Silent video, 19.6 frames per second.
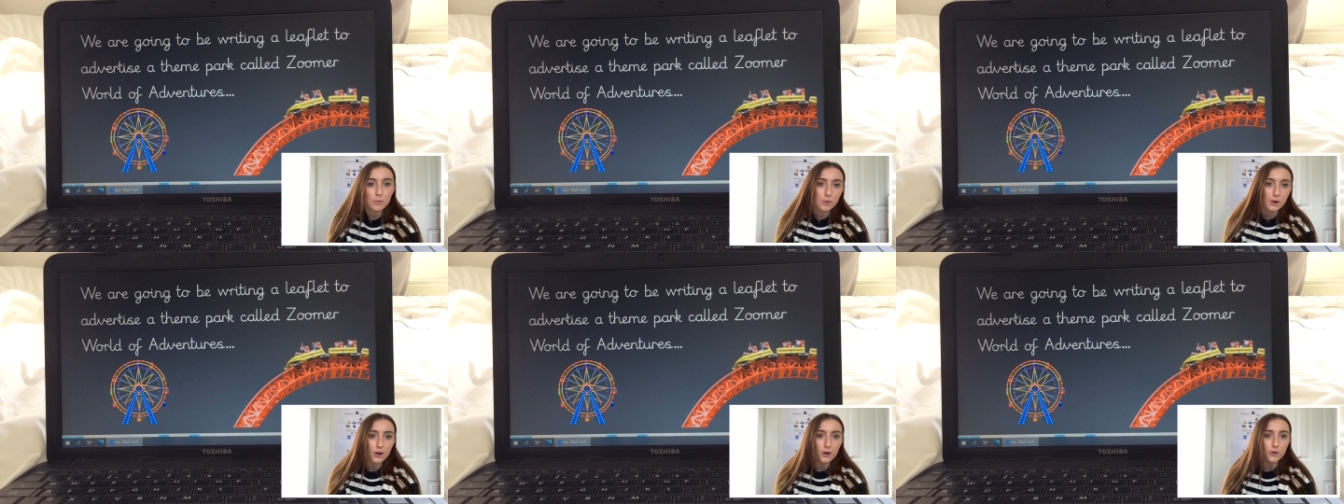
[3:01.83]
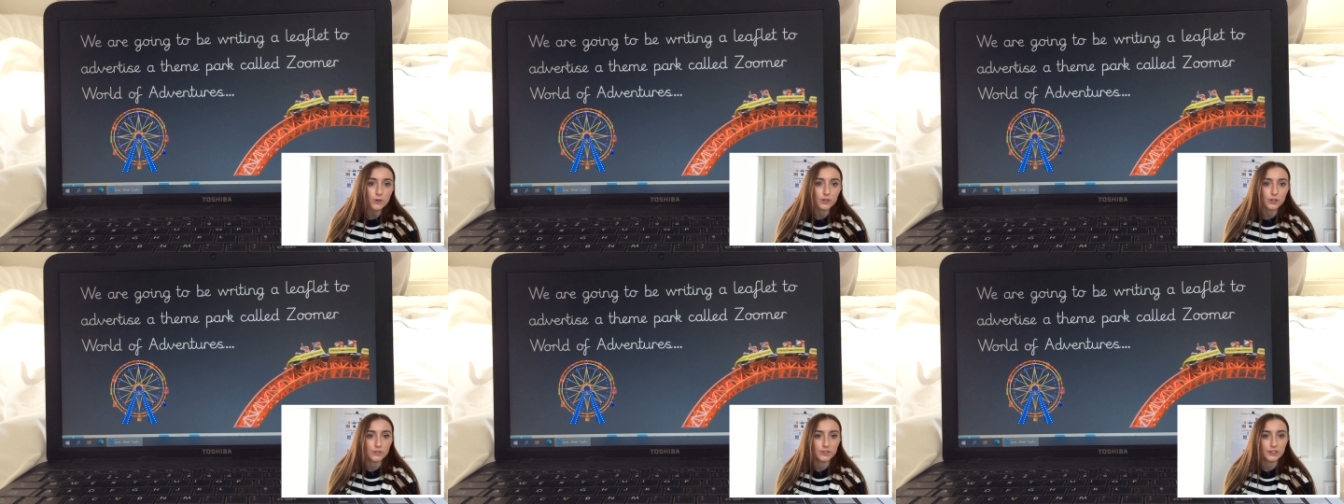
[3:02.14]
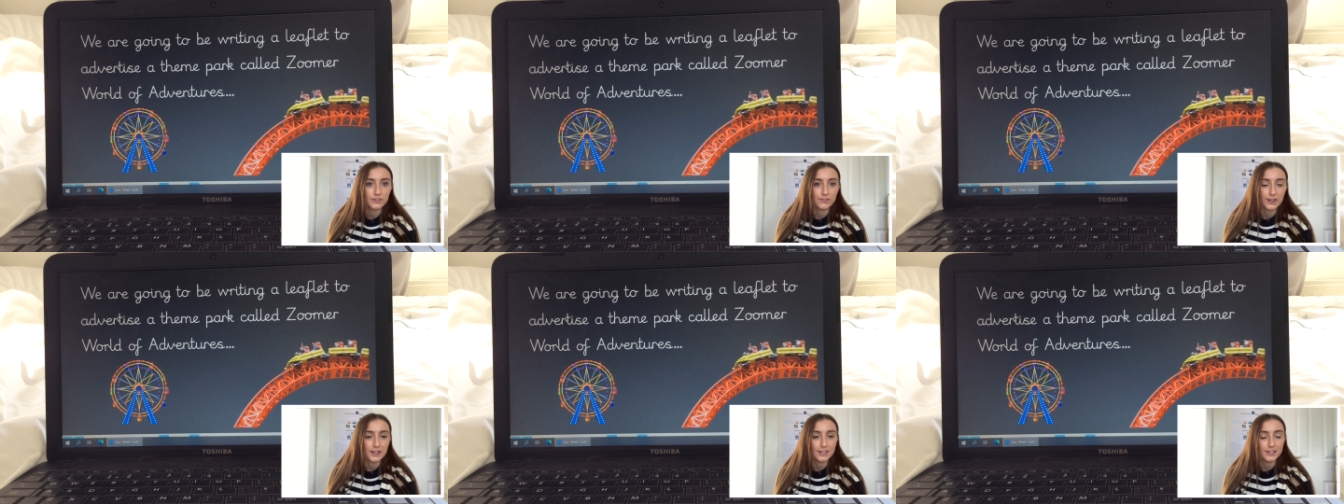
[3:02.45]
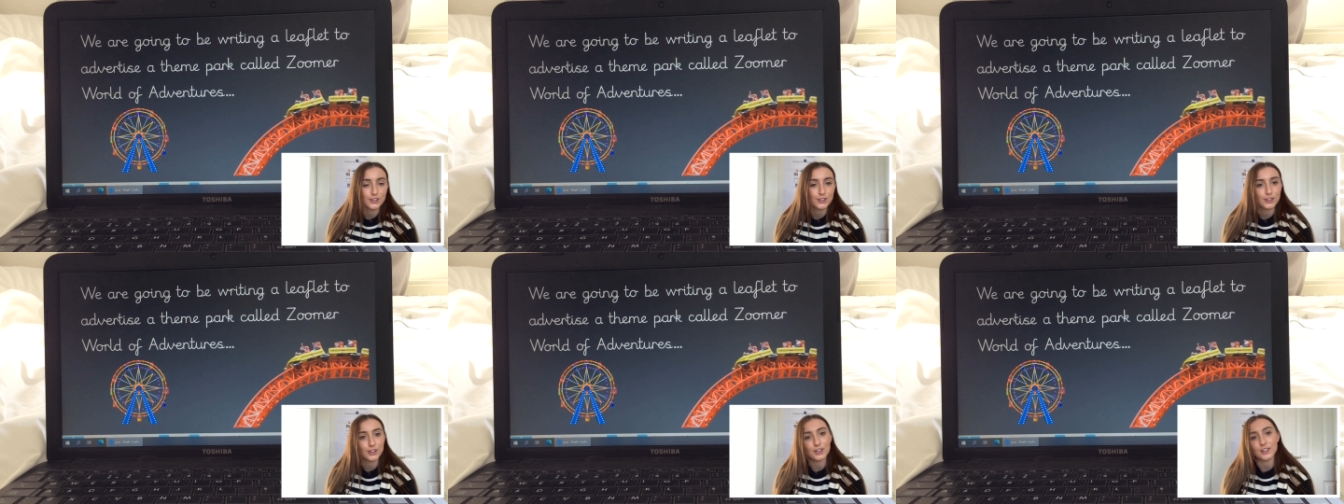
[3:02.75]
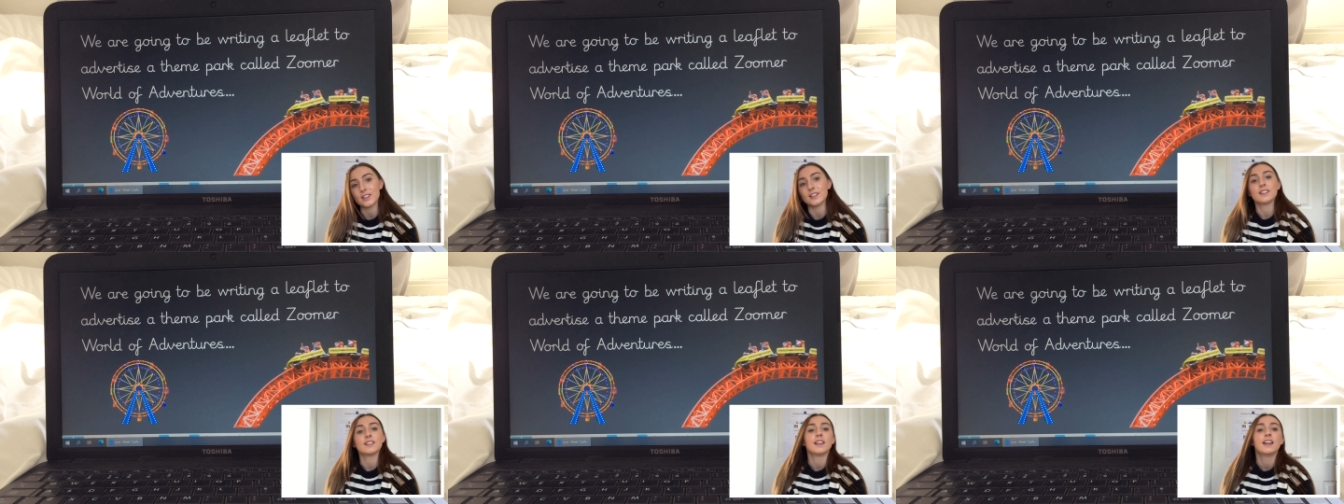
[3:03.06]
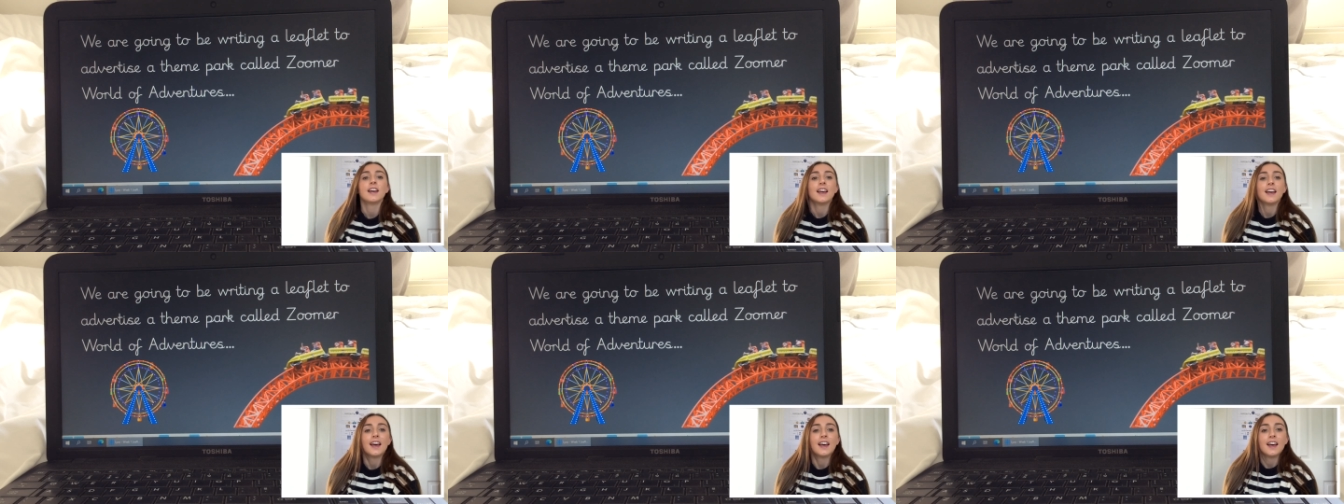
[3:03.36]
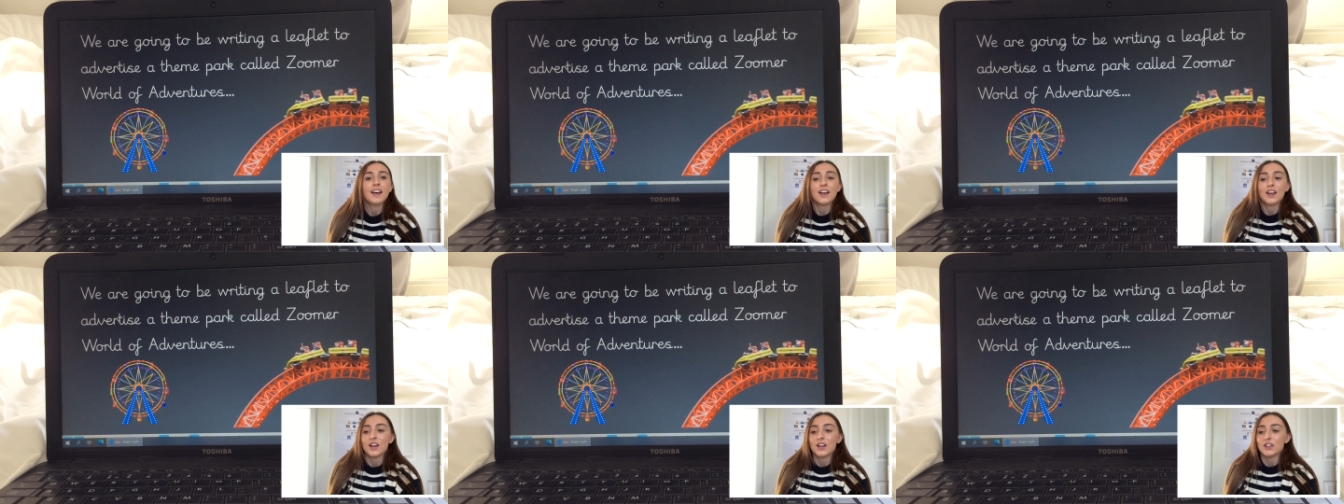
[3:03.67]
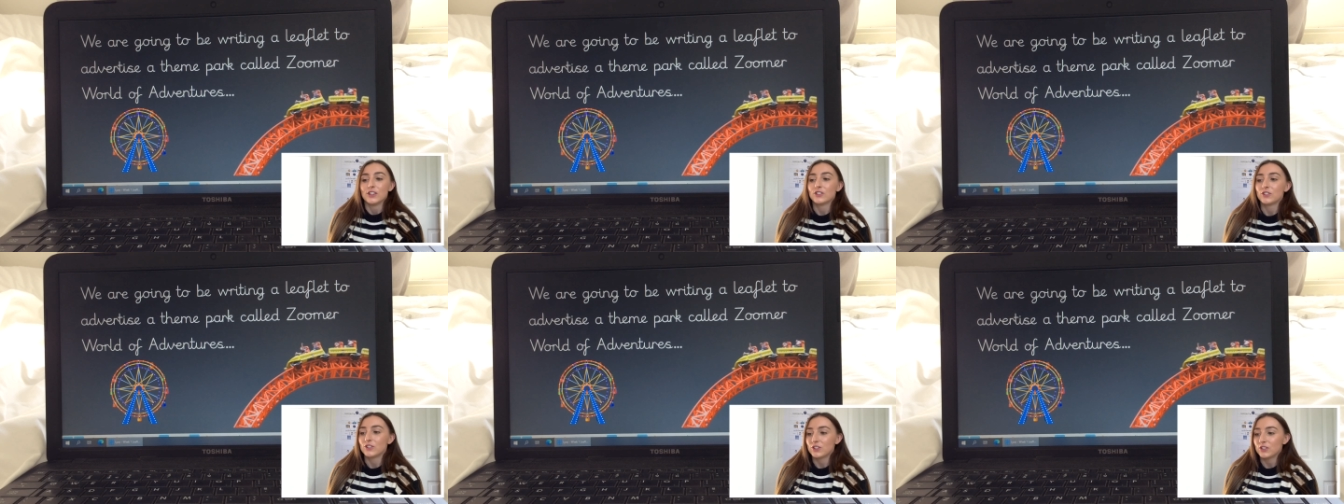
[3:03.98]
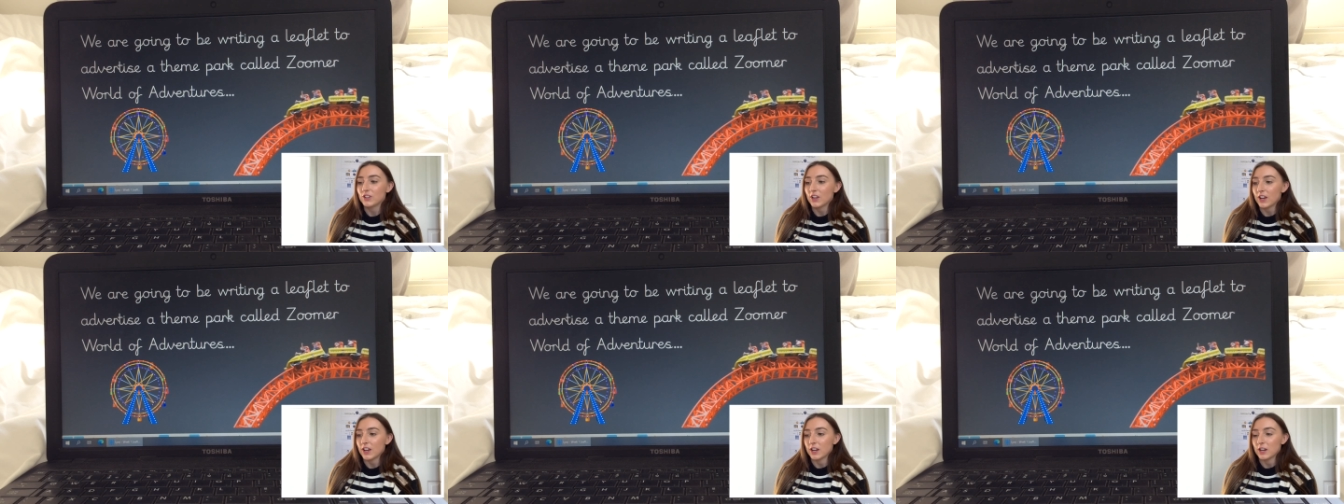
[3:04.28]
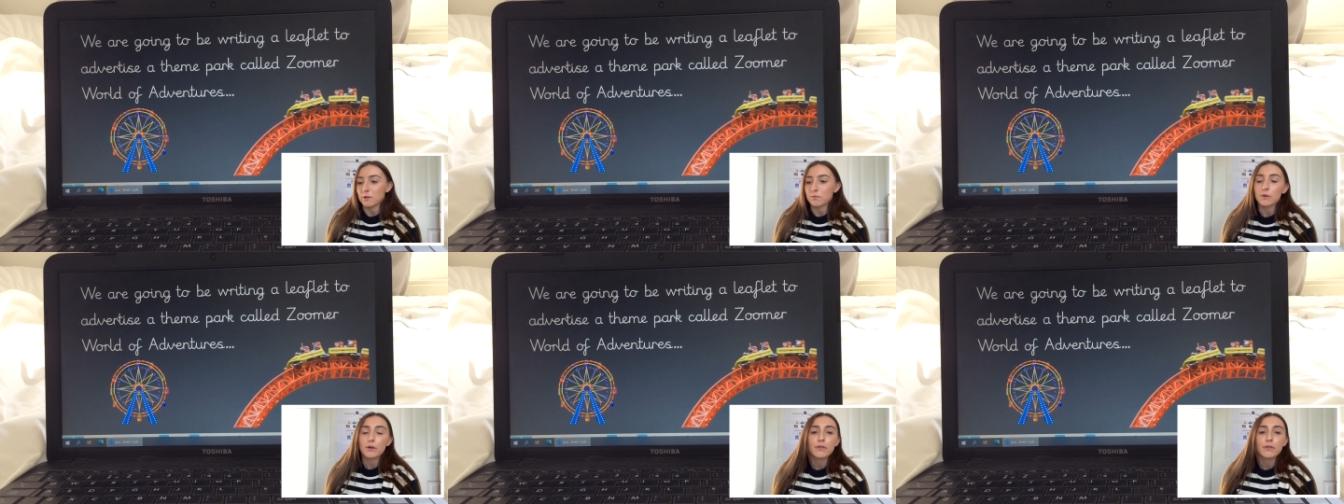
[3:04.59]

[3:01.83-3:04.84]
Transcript: World of Adventures. So